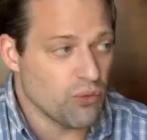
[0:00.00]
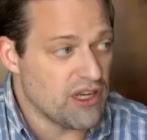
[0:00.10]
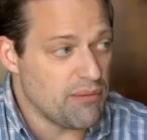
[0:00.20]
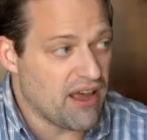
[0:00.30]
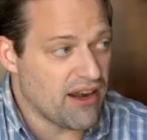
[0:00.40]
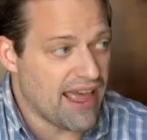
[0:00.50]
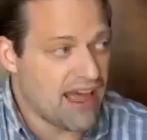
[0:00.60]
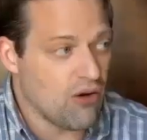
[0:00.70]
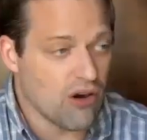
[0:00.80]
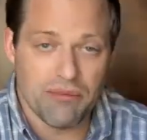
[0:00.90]
read about
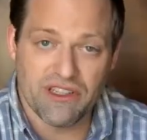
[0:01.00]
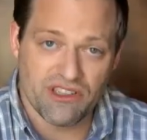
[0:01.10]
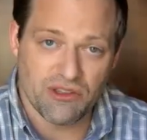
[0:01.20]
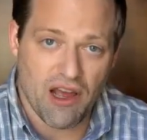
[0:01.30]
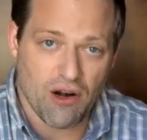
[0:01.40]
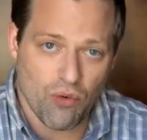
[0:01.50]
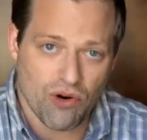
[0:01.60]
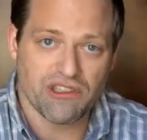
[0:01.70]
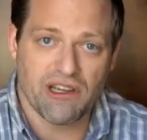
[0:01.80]
how our business model works,